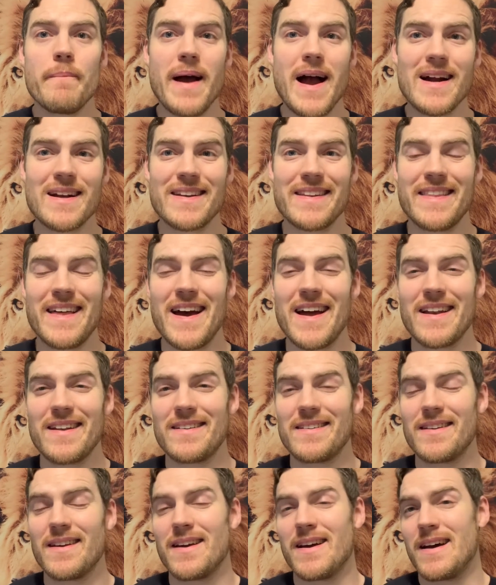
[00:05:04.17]
to that
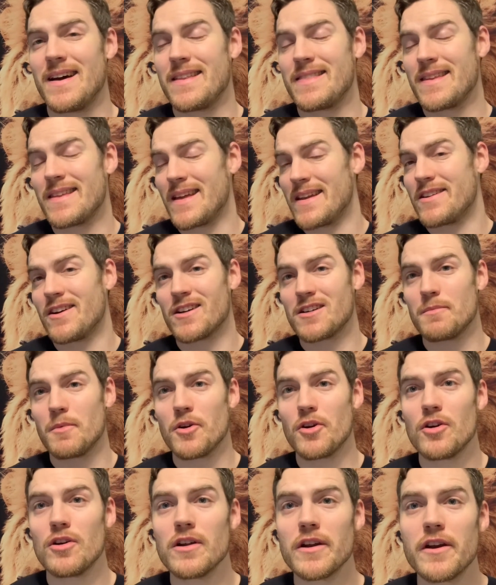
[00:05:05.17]
thing that I talked about
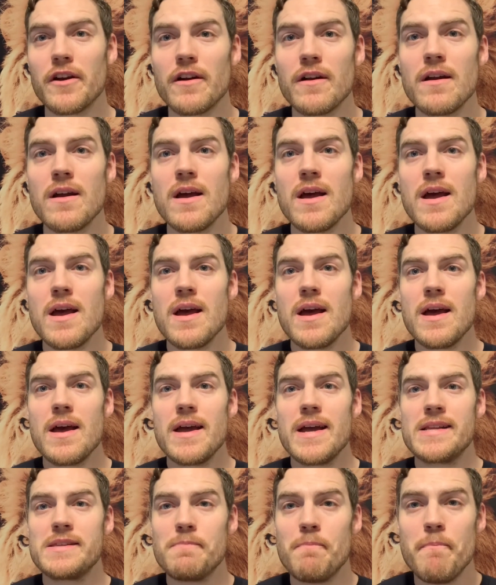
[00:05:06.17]
earlier,
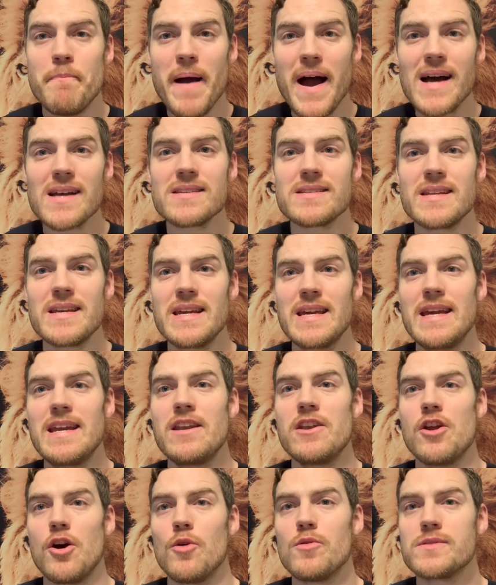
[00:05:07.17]
it's best to eat
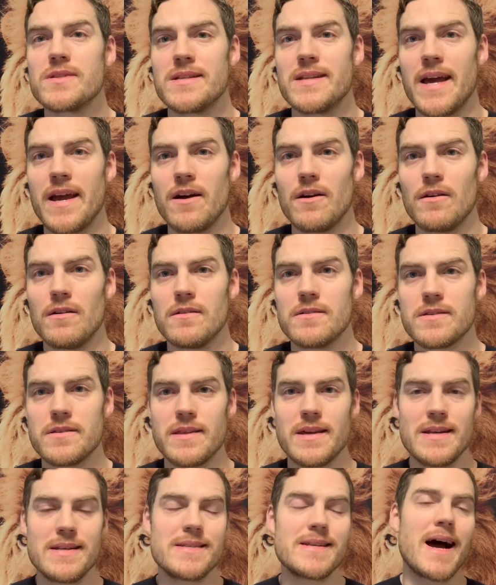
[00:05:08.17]
nose to tail. So the
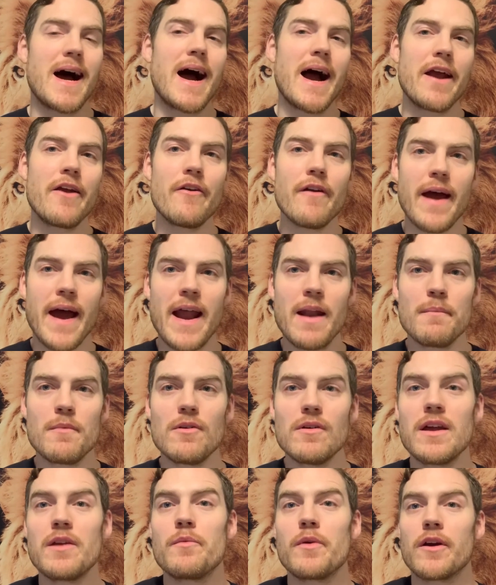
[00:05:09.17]
entire animal
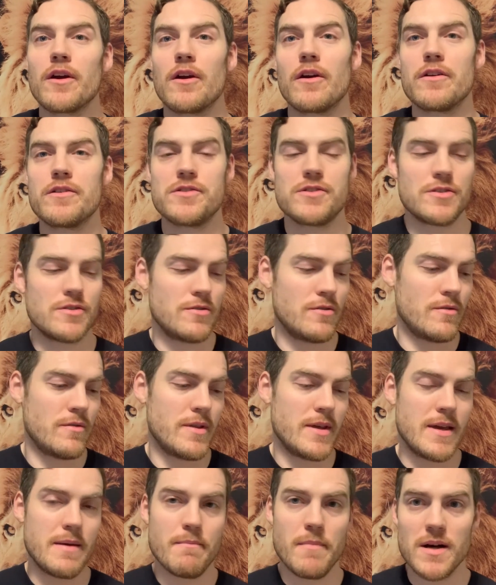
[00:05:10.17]
in regards to
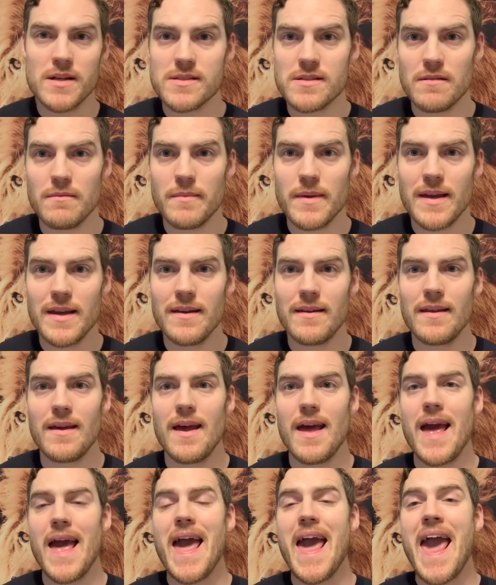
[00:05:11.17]
the muscle meat
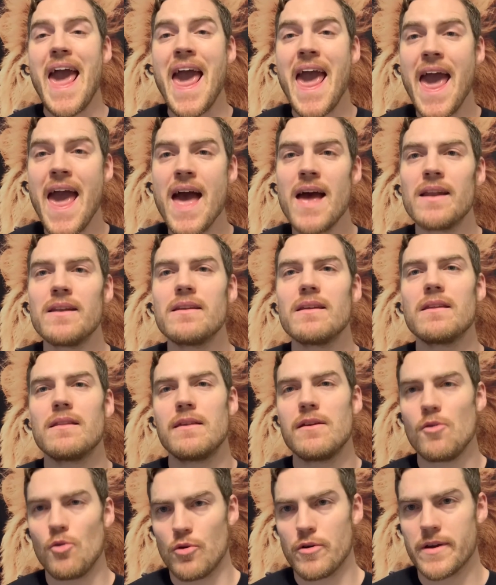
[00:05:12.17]
and the
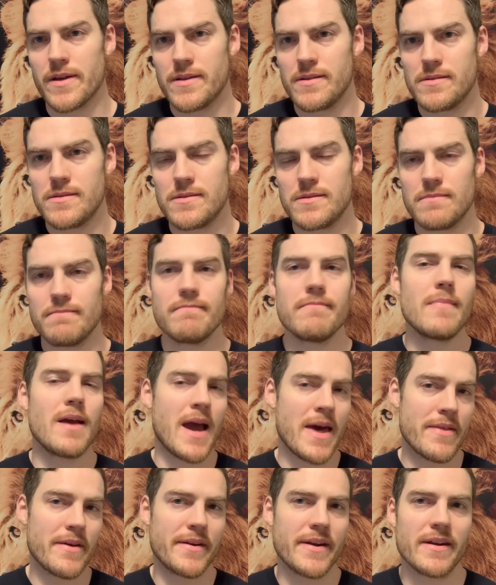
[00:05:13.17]
organs and
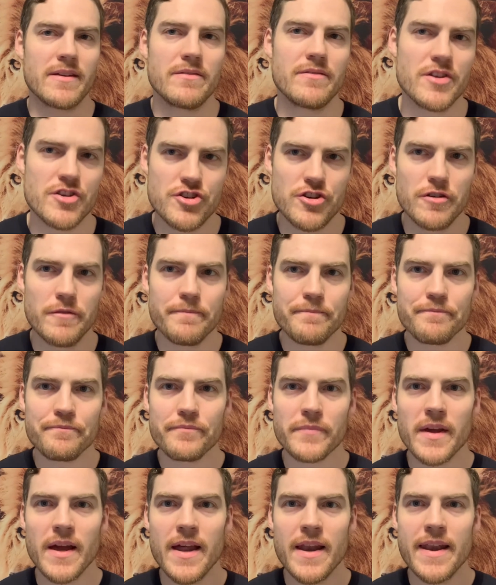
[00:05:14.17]
the connective tissue.
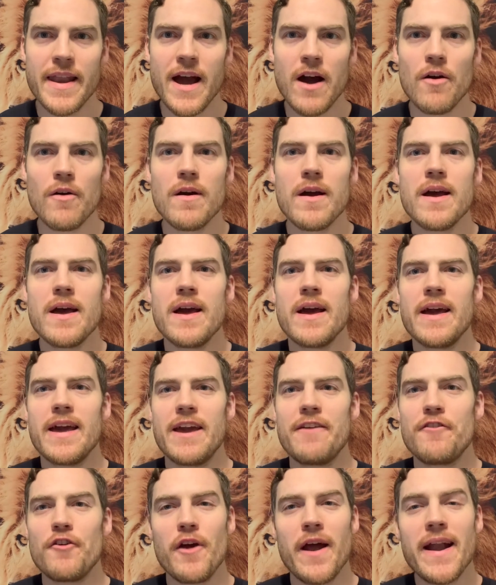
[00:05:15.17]
Now, if
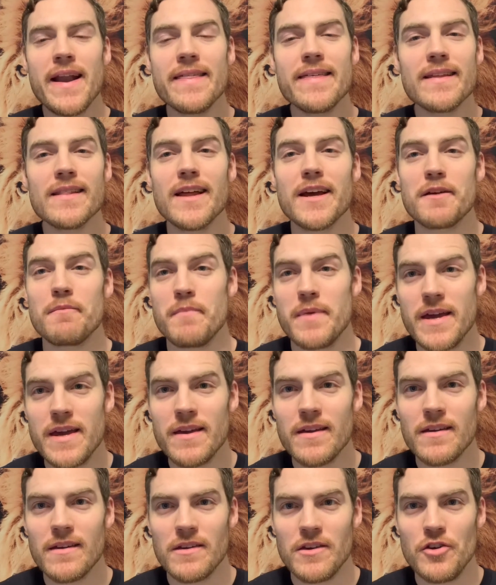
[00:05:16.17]
you're anything like
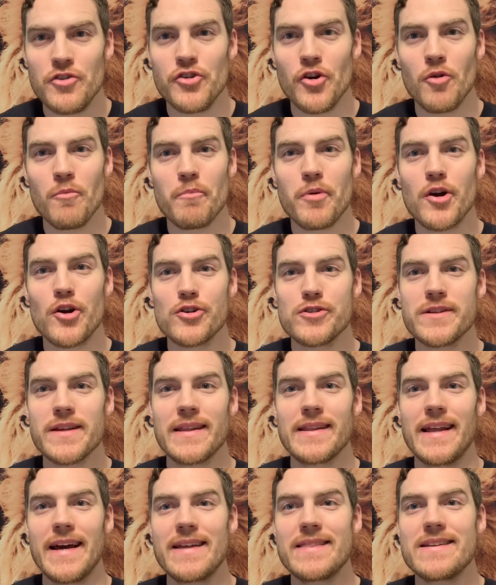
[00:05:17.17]
me, you don't personally
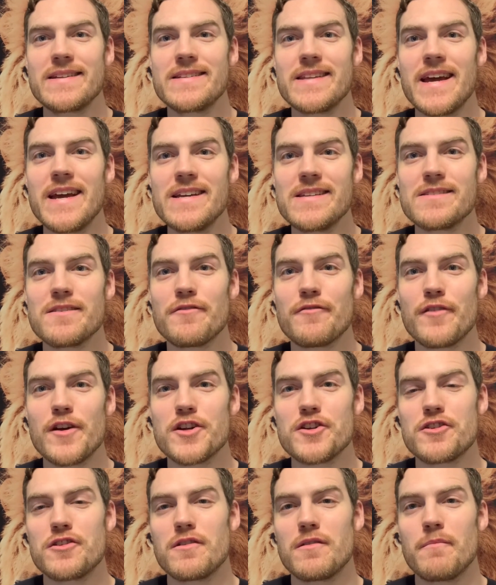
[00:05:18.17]
like the taste of
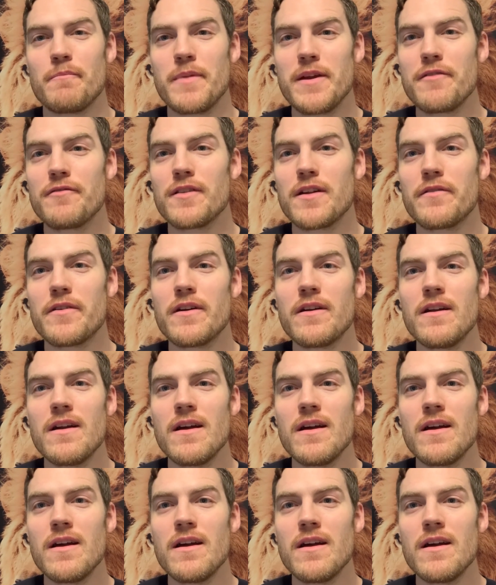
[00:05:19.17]
fresh beef liver.